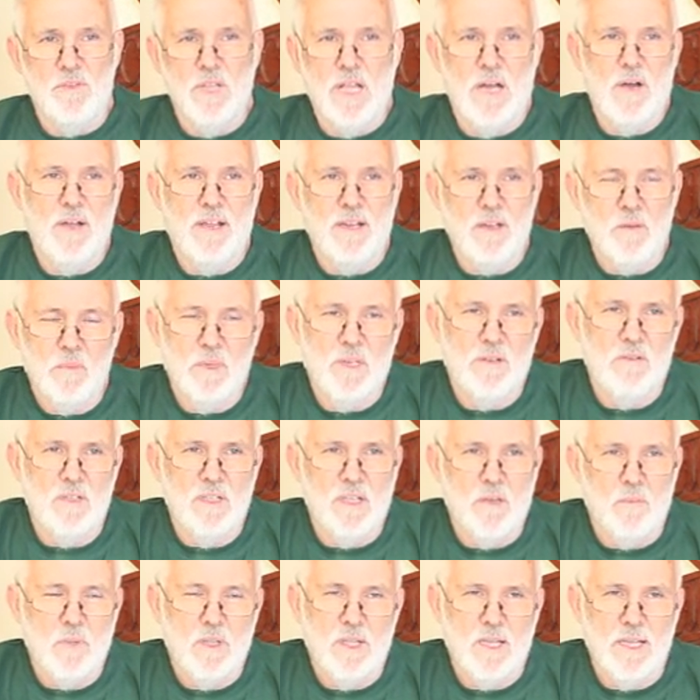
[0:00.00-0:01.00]
low angle bevel
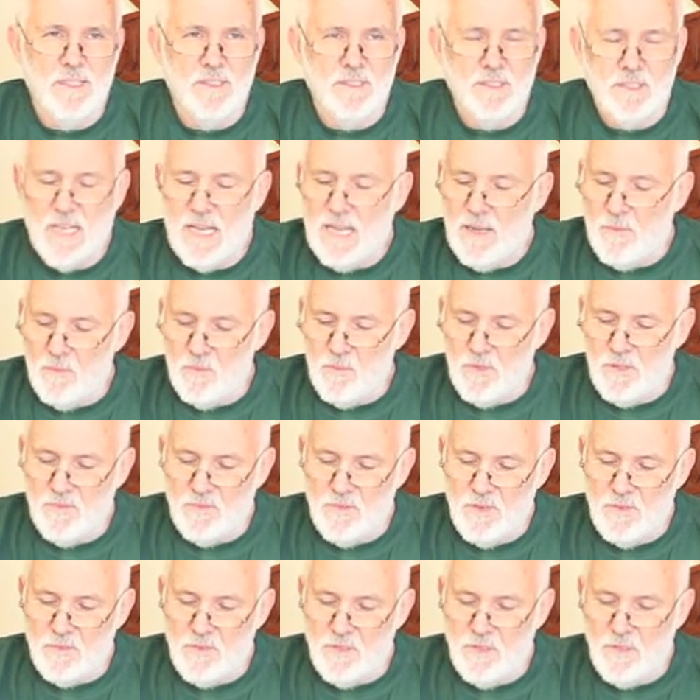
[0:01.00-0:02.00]
up planes sharpened with
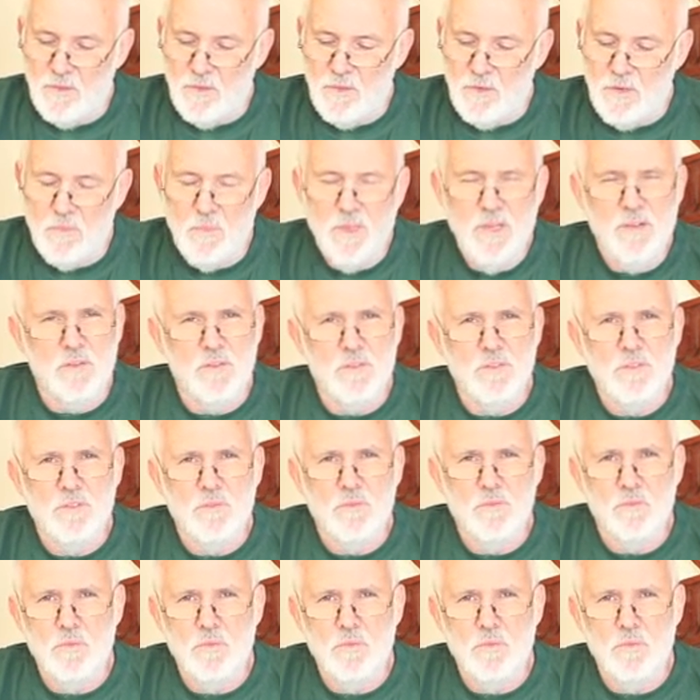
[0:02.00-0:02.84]
50-degree bevels,